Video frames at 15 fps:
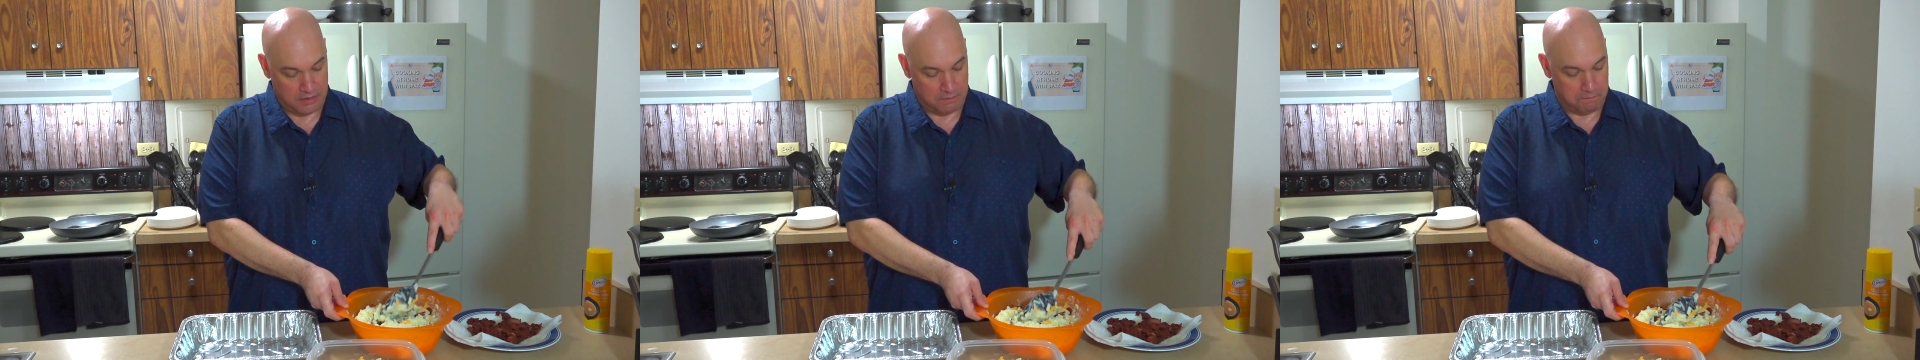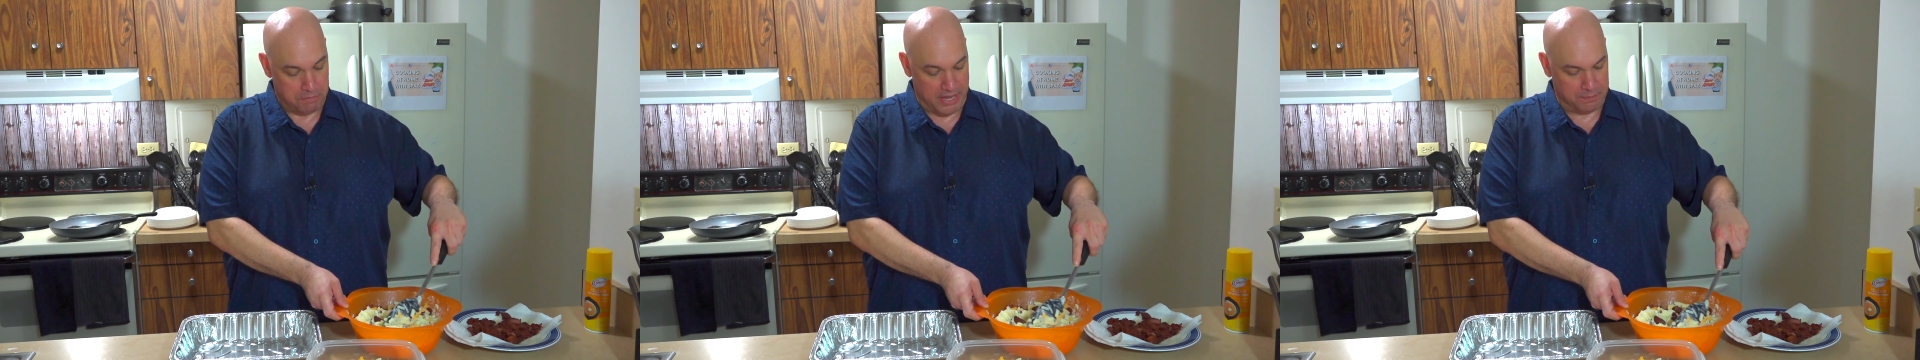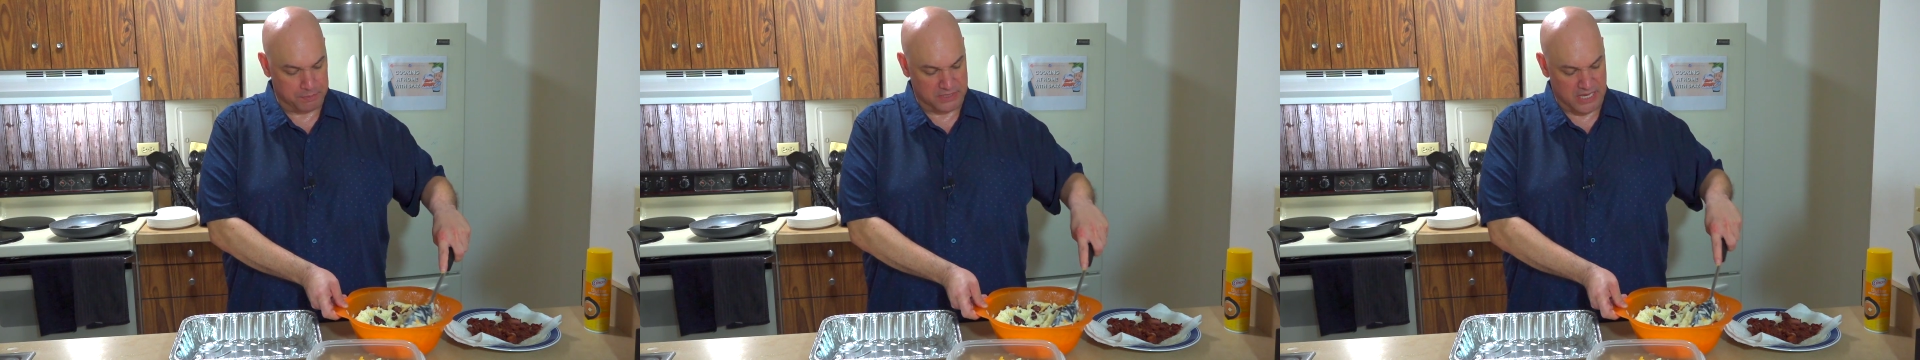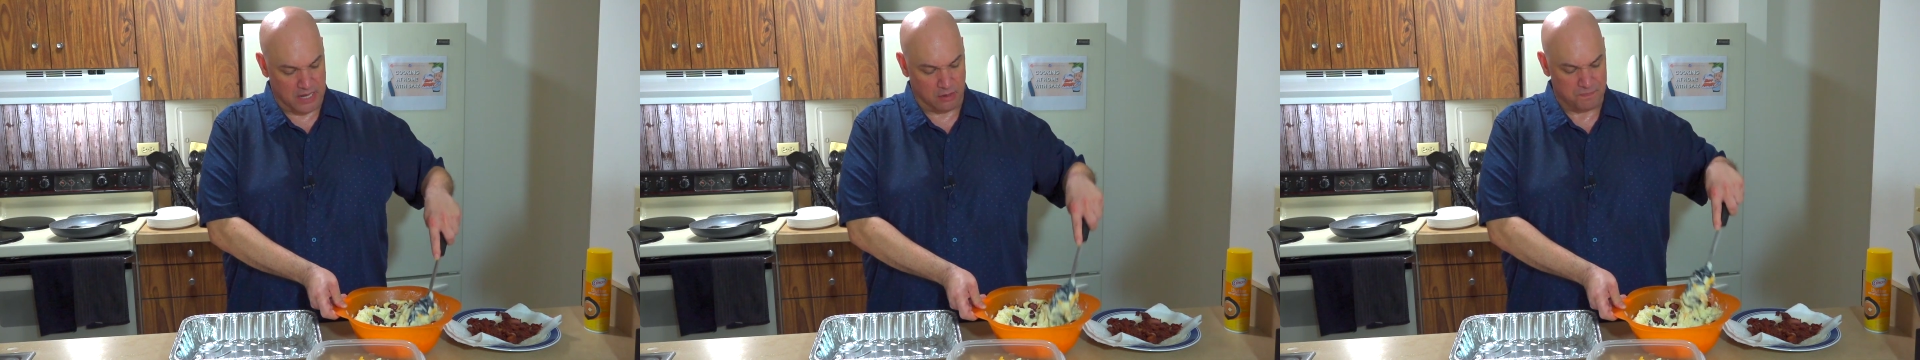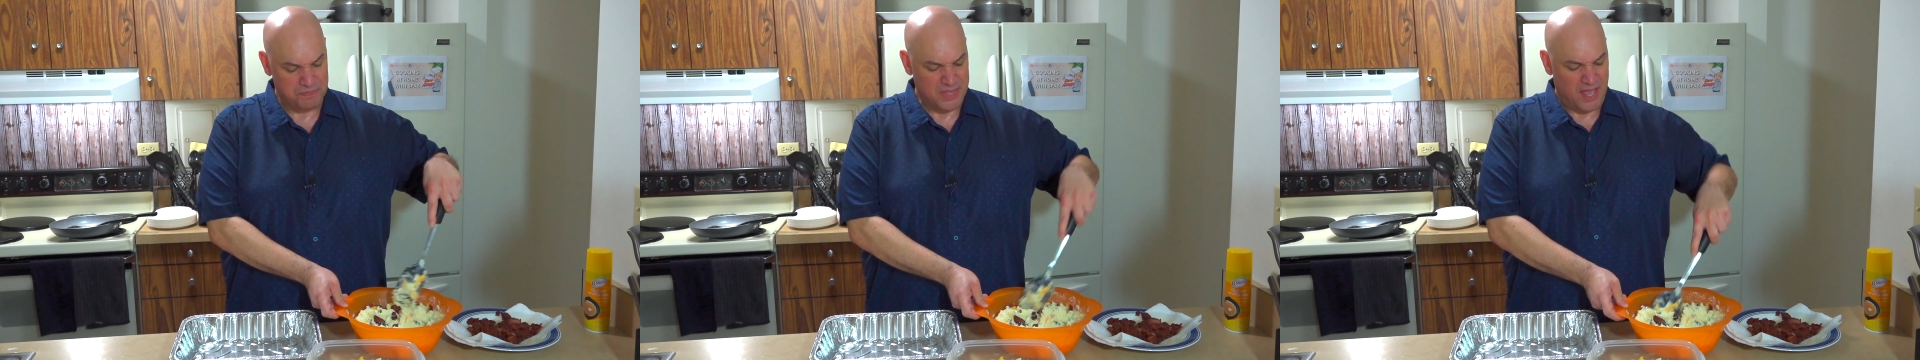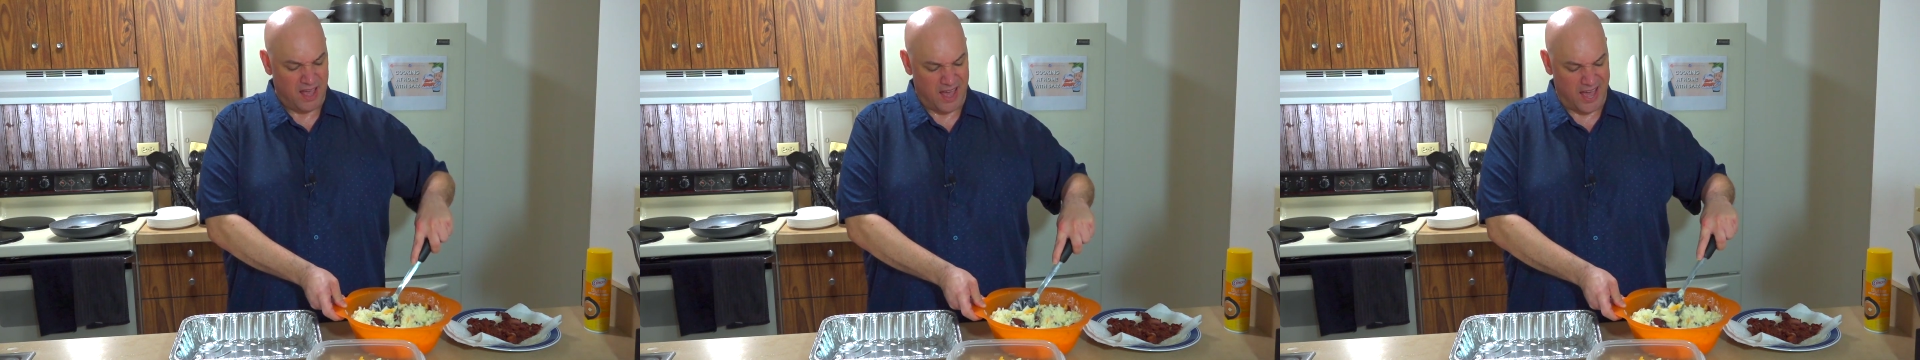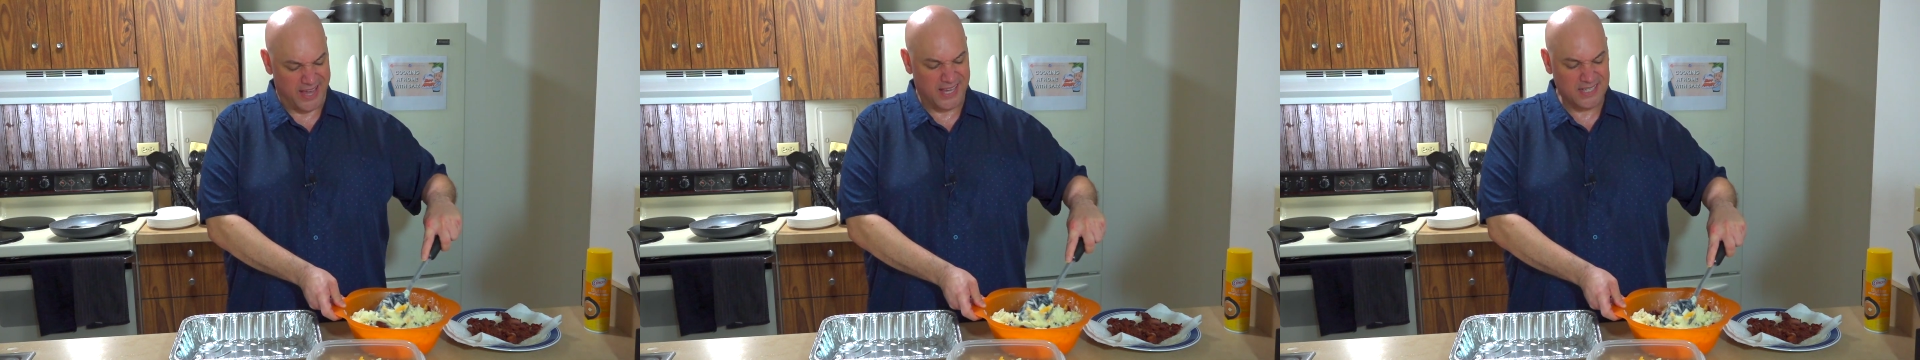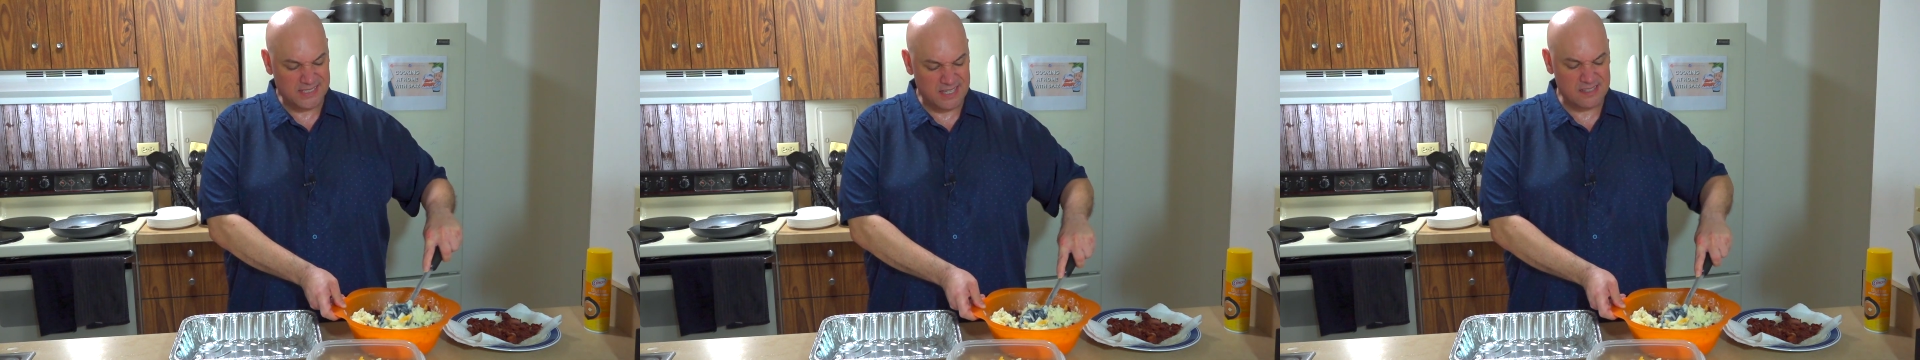baked potato. I
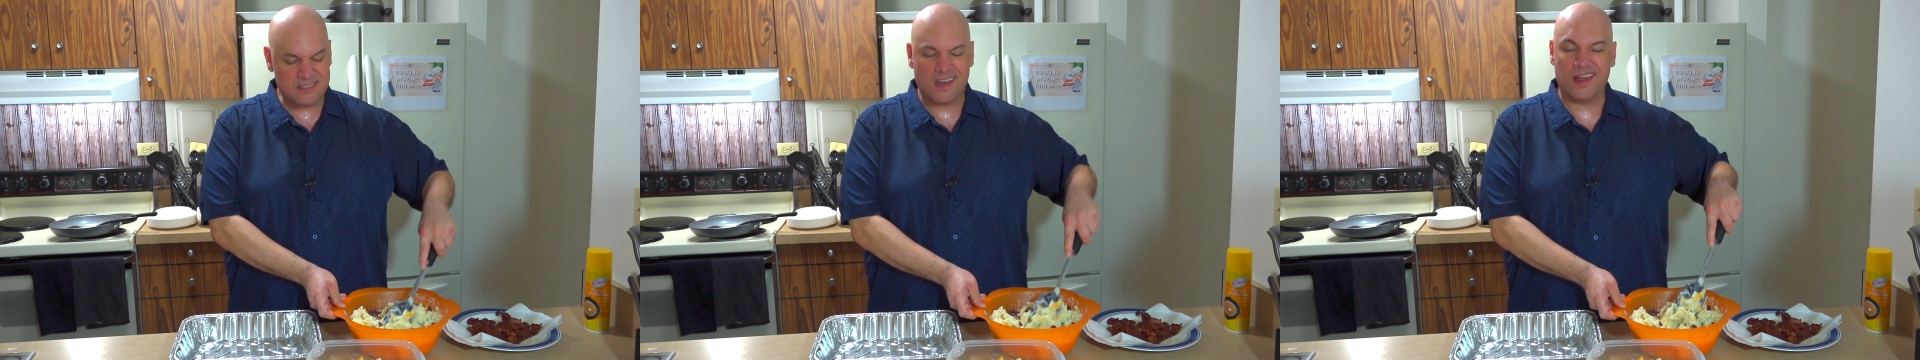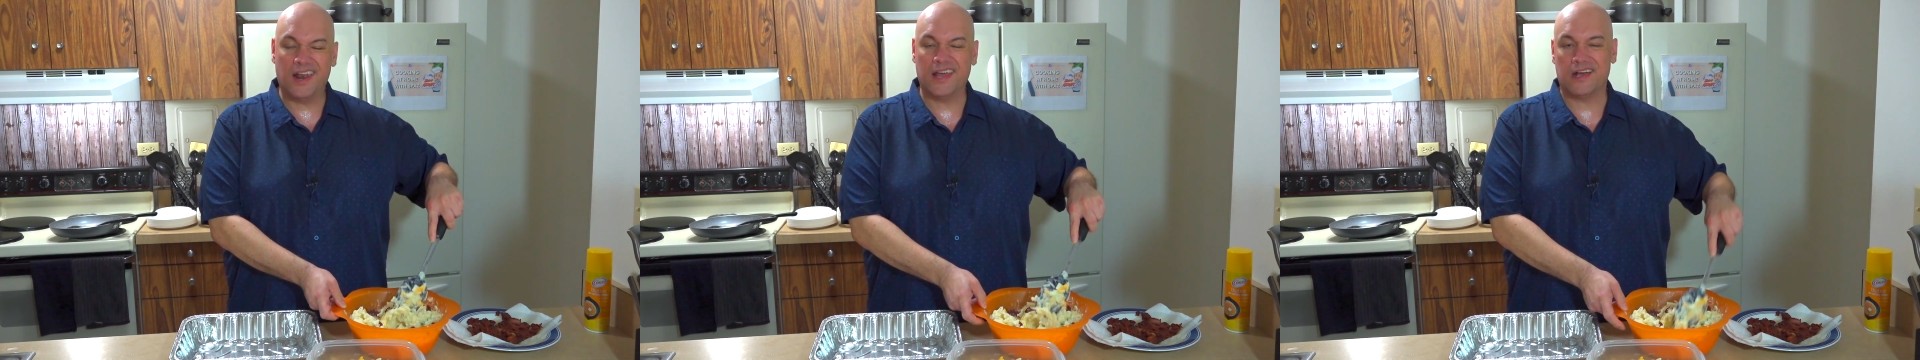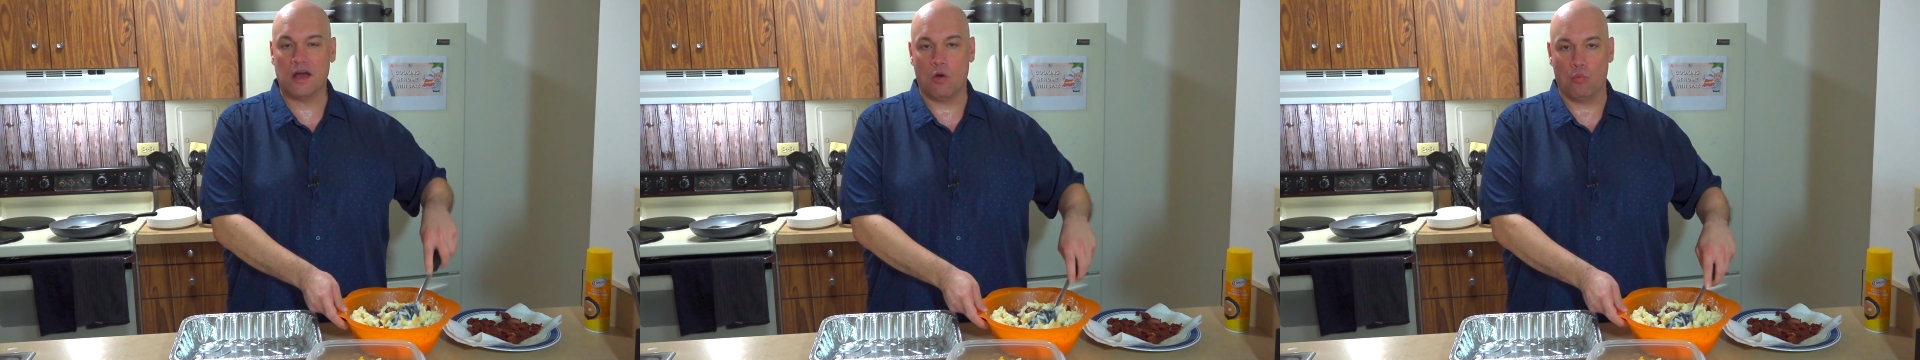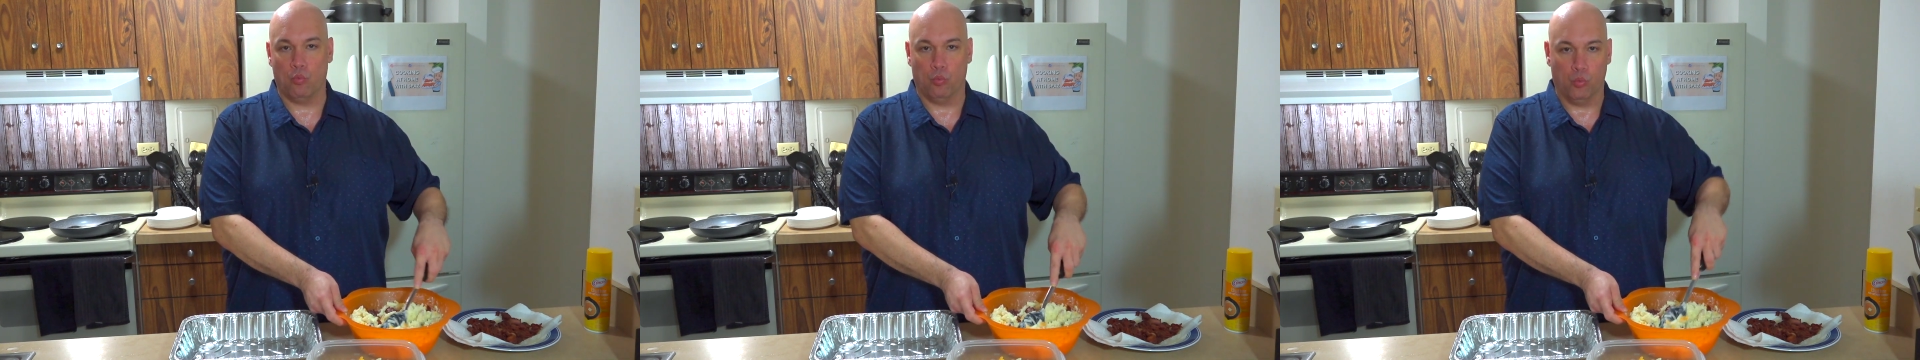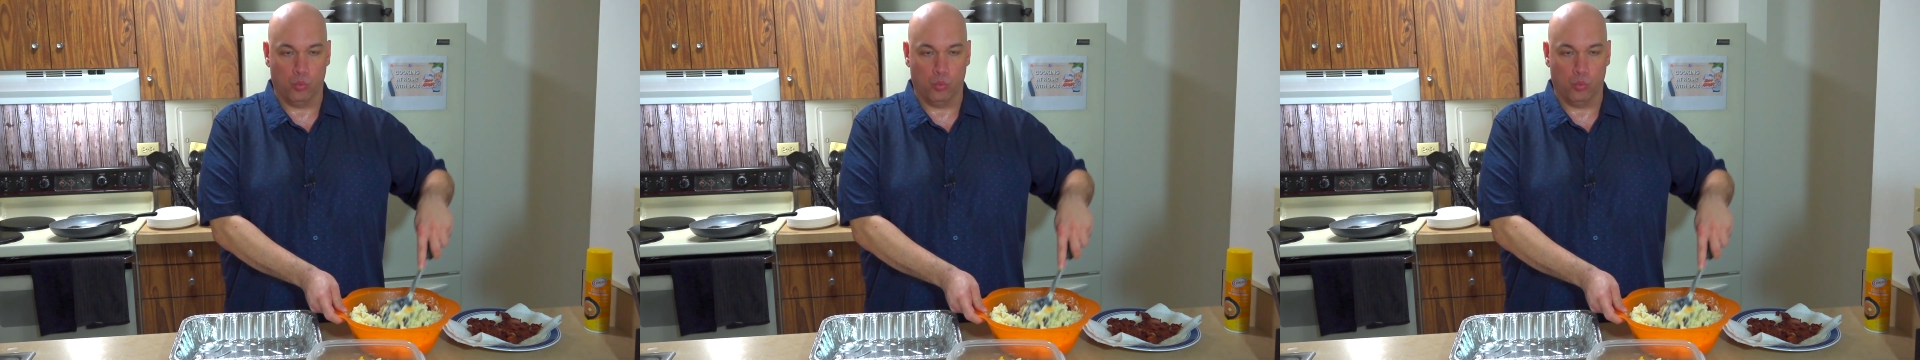guess it's kind of like a